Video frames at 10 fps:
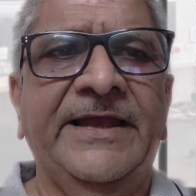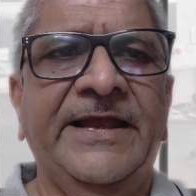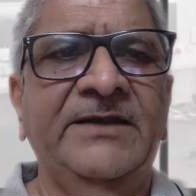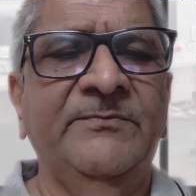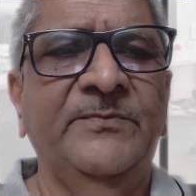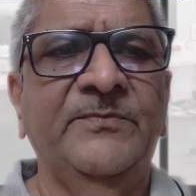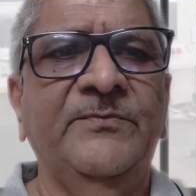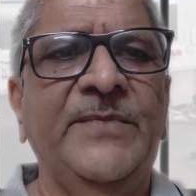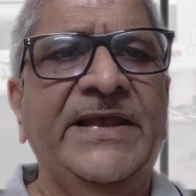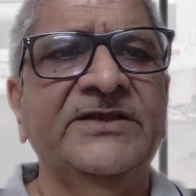
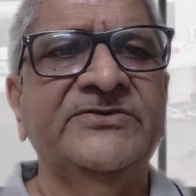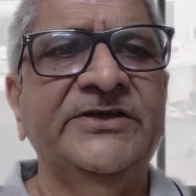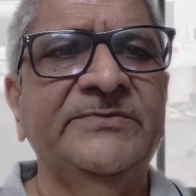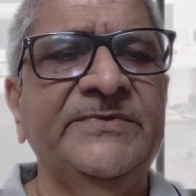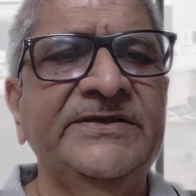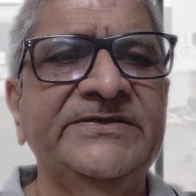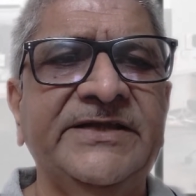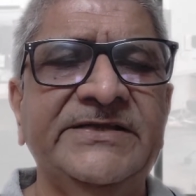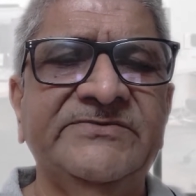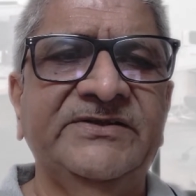and bank statements
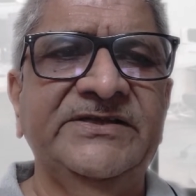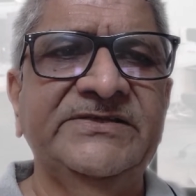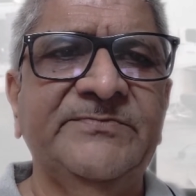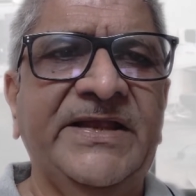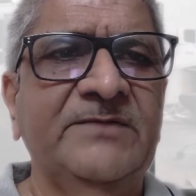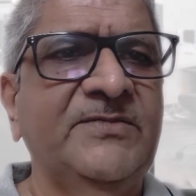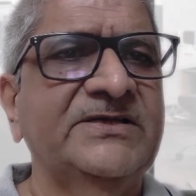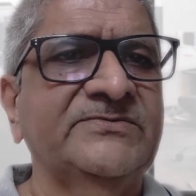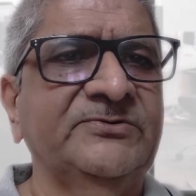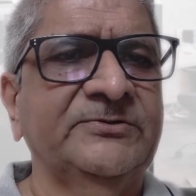as well as bank
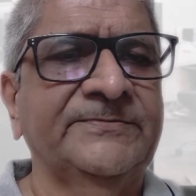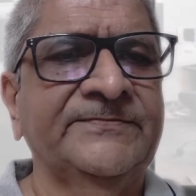passbook.